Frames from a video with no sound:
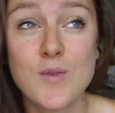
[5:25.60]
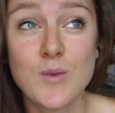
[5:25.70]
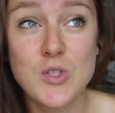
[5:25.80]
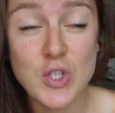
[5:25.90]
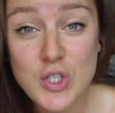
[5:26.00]

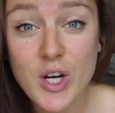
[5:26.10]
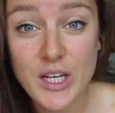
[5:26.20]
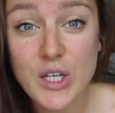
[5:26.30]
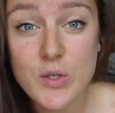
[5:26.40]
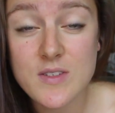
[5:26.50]
such
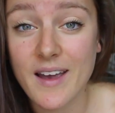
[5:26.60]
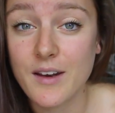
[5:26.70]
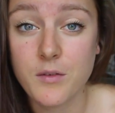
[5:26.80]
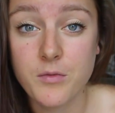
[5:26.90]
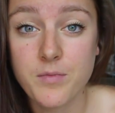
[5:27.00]
great use
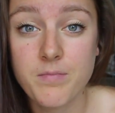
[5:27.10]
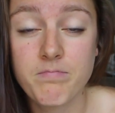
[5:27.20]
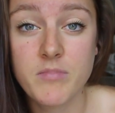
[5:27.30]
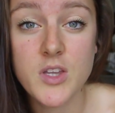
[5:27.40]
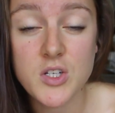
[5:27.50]
out of
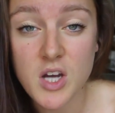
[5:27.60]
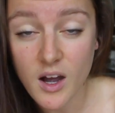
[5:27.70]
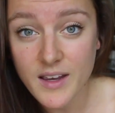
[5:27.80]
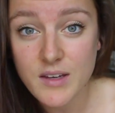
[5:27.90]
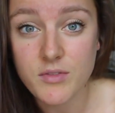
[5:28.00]
the
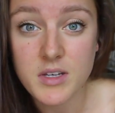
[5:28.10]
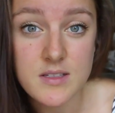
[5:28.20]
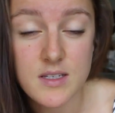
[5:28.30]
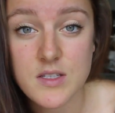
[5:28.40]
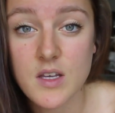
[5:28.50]
Thai
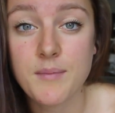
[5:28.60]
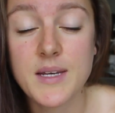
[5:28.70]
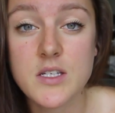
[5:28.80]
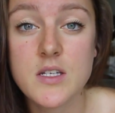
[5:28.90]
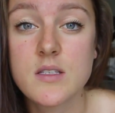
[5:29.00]
visas. I
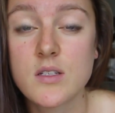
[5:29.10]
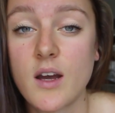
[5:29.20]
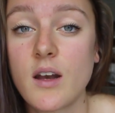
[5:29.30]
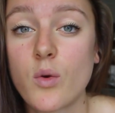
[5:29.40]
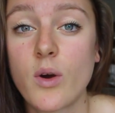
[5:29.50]
mean, she's in
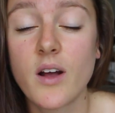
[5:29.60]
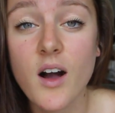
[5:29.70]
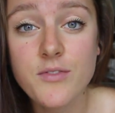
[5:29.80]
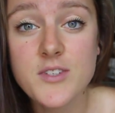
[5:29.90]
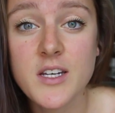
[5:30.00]
Thailand quite
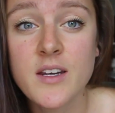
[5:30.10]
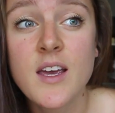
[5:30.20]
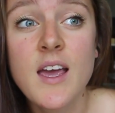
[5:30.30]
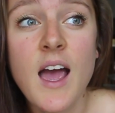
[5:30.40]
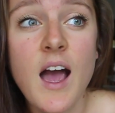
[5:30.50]

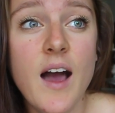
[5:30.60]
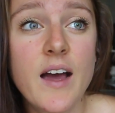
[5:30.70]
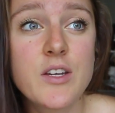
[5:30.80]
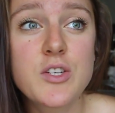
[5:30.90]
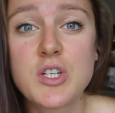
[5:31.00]
often,
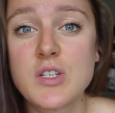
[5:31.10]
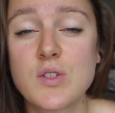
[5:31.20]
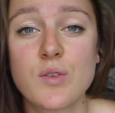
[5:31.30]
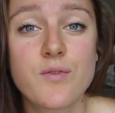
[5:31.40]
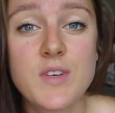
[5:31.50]
and
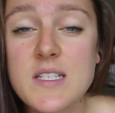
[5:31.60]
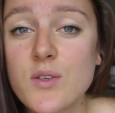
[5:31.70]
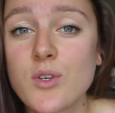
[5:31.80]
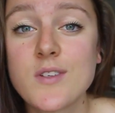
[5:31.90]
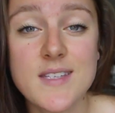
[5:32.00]
she's done
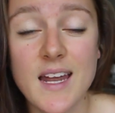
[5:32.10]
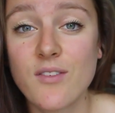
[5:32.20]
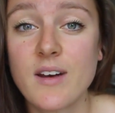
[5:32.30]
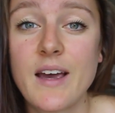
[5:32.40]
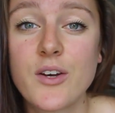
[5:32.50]
visa runs that
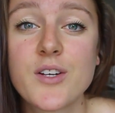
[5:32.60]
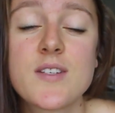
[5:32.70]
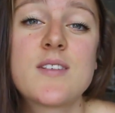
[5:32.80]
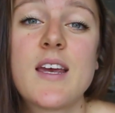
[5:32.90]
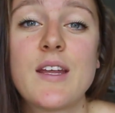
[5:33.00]
have allowed her
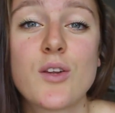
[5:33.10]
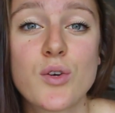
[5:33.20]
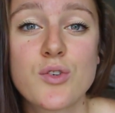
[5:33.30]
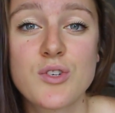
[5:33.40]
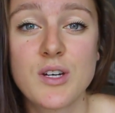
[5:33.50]
to stay in the
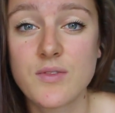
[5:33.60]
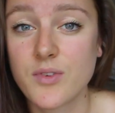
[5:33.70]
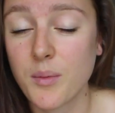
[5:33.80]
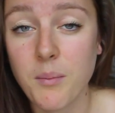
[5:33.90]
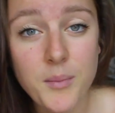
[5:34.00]
country
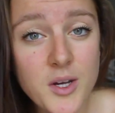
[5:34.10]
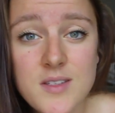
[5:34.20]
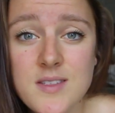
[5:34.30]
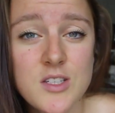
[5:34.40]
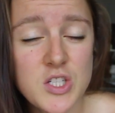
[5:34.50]
for
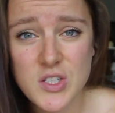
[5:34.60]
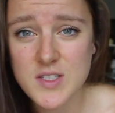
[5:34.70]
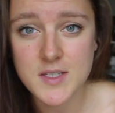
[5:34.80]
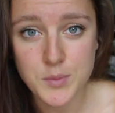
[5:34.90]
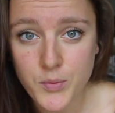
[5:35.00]
months, and she
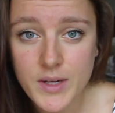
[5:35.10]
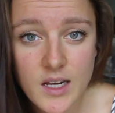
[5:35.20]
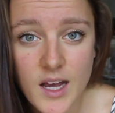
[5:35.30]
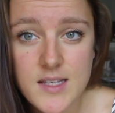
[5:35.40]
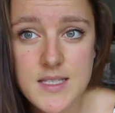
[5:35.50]
doesn't seem to
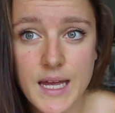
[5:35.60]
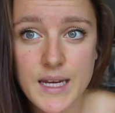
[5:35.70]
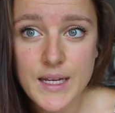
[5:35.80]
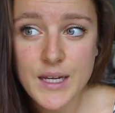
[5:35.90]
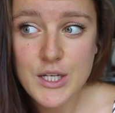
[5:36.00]
realize
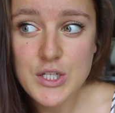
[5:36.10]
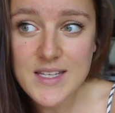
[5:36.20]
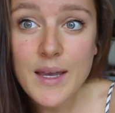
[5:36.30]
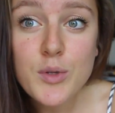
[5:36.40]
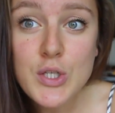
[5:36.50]
that
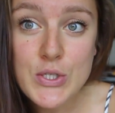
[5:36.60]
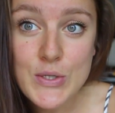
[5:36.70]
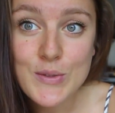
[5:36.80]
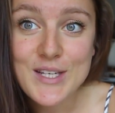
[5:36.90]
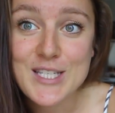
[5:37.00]
she's able to
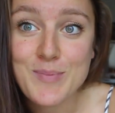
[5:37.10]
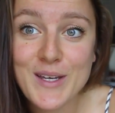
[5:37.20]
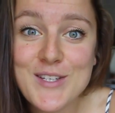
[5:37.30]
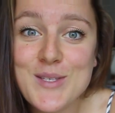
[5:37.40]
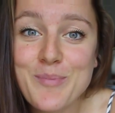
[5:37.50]
do this
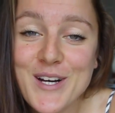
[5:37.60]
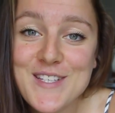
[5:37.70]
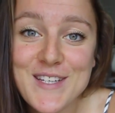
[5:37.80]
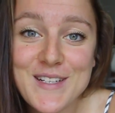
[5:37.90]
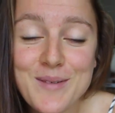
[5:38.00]
because the
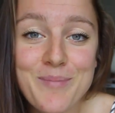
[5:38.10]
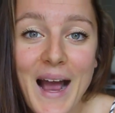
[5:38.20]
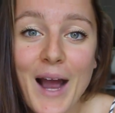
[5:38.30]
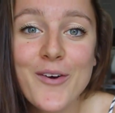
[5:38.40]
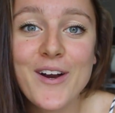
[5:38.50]
person in
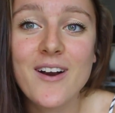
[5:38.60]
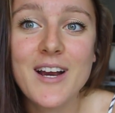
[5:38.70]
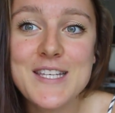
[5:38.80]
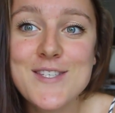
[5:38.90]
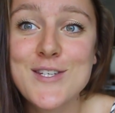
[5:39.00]
power
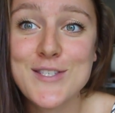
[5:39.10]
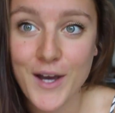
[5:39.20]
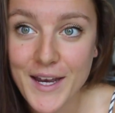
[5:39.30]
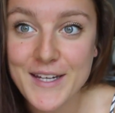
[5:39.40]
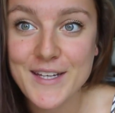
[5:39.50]
has
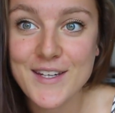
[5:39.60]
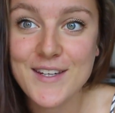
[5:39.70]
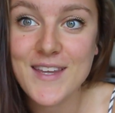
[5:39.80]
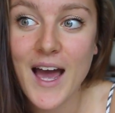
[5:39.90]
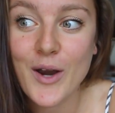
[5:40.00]
decided
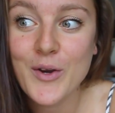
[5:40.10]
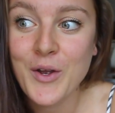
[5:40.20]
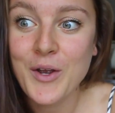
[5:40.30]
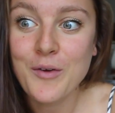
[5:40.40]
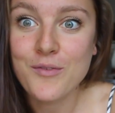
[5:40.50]
that
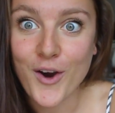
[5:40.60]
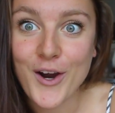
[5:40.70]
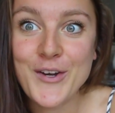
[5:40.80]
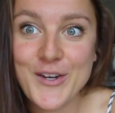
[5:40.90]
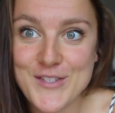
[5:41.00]

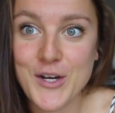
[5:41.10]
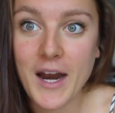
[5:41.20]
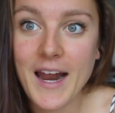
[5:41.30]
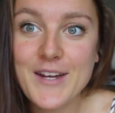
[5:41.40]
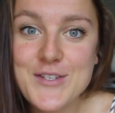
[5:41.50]
foreigners
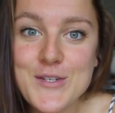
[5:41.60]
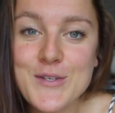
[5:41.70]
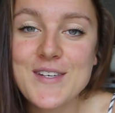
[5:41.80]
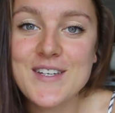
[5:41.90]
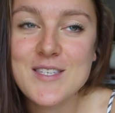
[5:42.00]
are allowed to
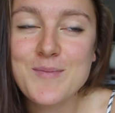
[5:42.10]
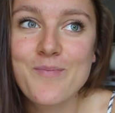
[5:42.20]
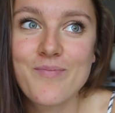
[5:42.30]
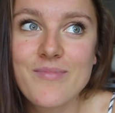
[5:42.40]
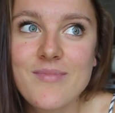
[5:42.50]
do this.
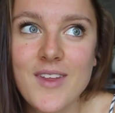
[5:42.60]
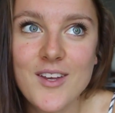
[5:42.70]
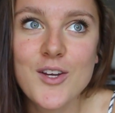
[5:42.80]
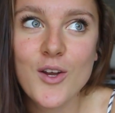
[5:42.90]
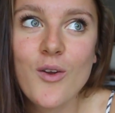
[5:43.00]

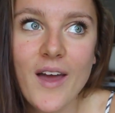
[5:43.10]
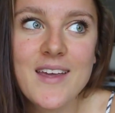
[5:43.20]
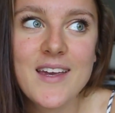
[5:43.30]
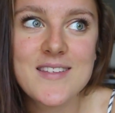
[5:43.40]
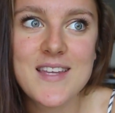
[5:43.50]
You know,
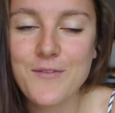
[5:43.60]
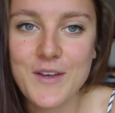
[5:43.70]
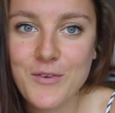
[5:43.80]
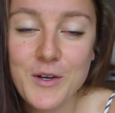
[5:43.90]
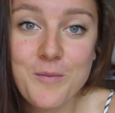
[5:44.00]
like
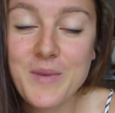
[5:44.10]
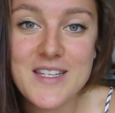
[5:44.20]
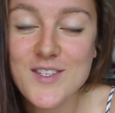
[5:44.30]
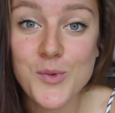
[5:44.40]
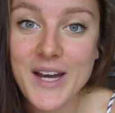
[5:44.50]
if it had
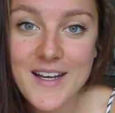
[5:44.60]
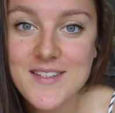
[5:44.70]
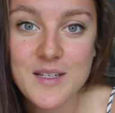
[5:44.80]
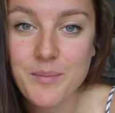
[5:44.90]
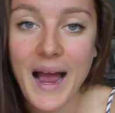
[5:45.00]
been someone
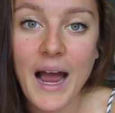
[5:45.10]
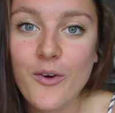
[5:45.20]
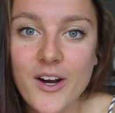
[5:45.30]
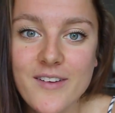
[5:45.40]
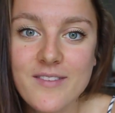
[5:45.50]
else in
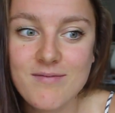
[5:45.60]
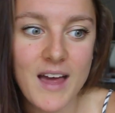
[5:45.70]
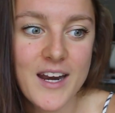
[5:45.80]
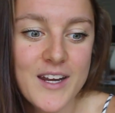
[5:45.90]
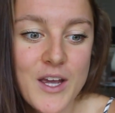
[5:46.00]
power
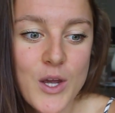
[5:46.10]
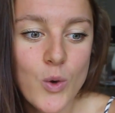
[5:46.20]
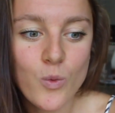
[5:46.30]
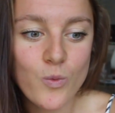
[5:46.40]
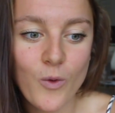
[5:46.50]
that
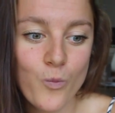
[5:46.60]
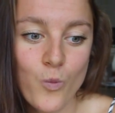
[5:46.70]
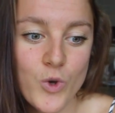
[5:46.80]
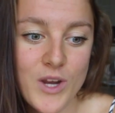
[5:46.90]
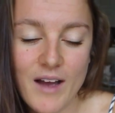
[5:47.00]

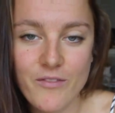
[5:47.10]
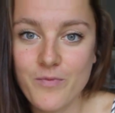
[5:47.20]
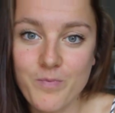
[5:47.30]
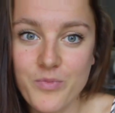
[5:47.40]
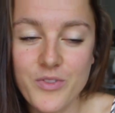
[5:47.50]
would
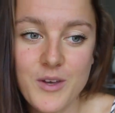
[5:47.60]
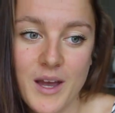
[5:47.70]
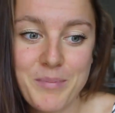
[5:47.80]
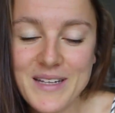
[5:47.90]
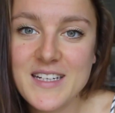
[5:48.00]
have
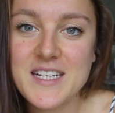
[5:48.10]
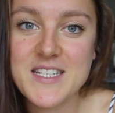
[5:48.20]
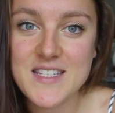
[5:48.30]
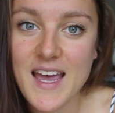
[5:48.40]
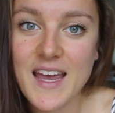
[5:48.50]
the ability
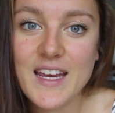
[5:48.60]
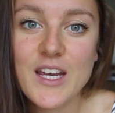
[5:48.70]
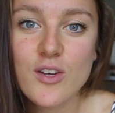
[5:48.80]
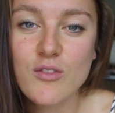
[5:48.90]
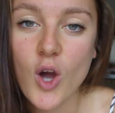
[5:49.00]
to
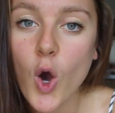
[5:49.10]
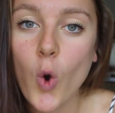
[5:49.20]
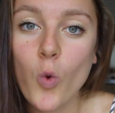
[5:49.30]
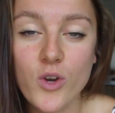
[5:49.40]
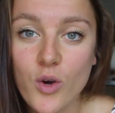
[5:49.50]
say,
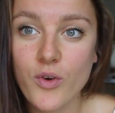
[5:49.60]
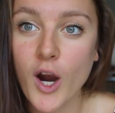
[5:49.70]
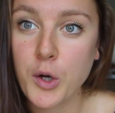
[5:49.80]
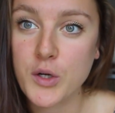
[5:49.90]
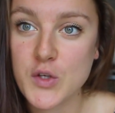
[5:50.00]
no
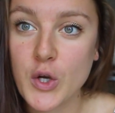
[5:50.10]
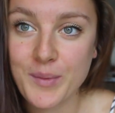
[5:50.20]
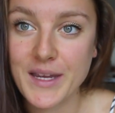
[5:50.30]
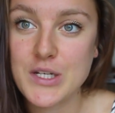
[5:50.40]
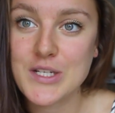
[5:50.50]
foreigners are
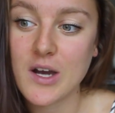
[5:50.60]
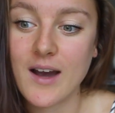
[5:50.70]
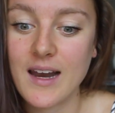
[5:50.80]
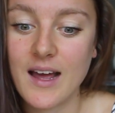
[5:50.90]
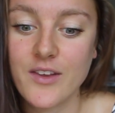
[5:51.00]
coming into
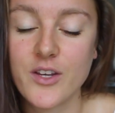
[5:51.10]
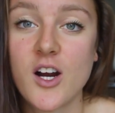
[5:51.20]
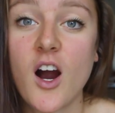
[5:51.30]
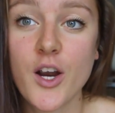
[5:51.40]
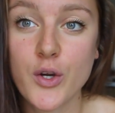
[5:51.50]
Thailand,
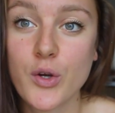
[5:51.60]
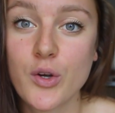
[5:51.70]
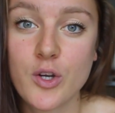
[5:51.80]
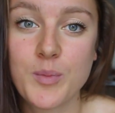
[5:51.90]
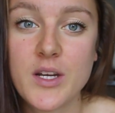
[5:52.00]
there are
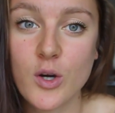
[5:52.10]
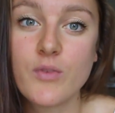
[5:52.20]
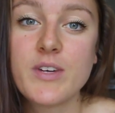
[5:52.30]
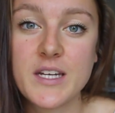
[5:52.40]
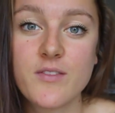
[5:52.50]
going to be
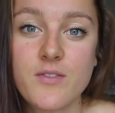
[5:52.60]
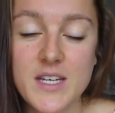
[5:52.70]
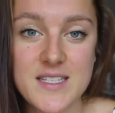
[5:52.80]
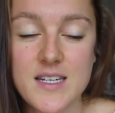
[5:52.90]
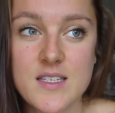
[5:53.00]
no
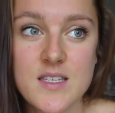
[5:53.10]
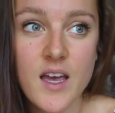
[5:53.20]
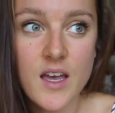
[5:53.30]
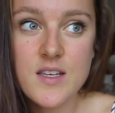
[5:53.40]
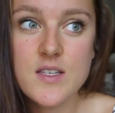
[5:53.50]
visas.
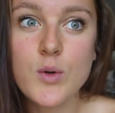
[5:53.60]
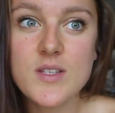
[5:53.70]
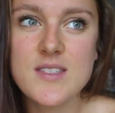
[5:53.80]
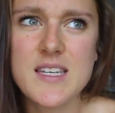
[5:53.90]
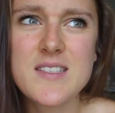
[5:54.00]
So
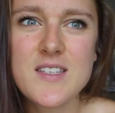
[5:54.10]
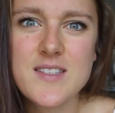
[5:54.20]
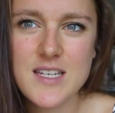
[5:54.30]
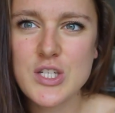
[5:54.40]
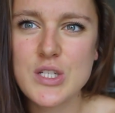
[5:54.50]
it's these
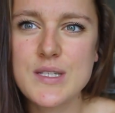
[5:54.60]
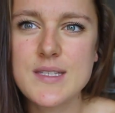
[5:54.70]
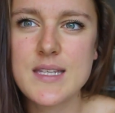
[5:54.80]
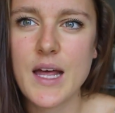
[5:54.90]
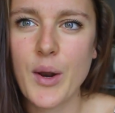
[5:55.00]

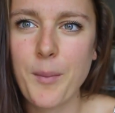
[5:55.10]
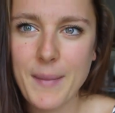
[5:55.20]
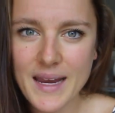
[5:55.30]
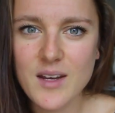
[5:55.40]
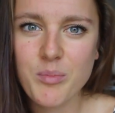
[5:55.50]
decisions that are
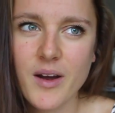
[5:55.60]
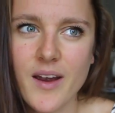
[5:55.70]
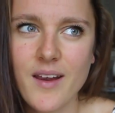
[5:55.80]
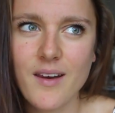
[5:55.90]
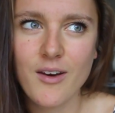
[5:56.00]
made
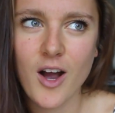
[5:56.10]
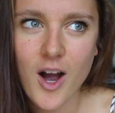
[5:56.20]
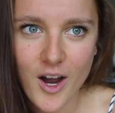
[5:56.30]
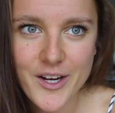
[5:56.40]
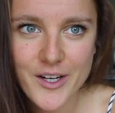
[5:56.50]
by
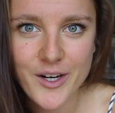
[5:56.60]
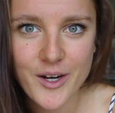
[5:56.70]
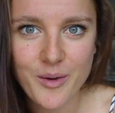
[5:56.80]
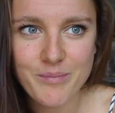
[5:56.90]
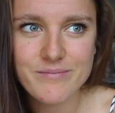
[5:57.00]

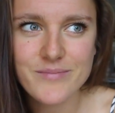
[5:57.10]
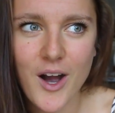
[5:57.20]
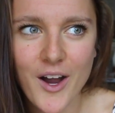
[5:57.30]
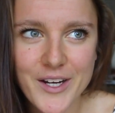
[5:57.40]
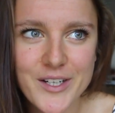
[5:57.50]

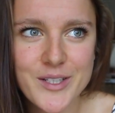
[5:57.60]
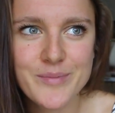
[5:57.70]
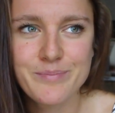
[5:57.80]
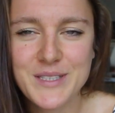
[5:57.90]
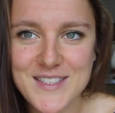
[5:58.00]

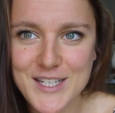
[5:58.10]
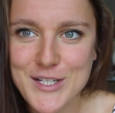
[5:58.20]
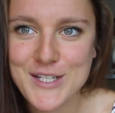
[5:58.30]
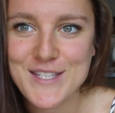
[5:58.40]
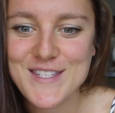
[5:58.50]
higher
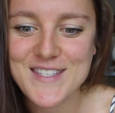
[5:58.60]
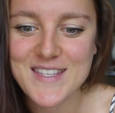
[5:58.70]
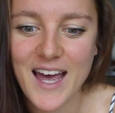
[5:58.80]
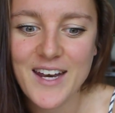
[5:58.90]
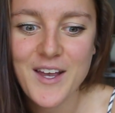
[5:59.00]
positions
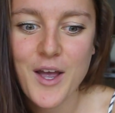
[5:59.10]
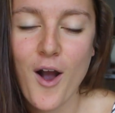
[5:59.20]
that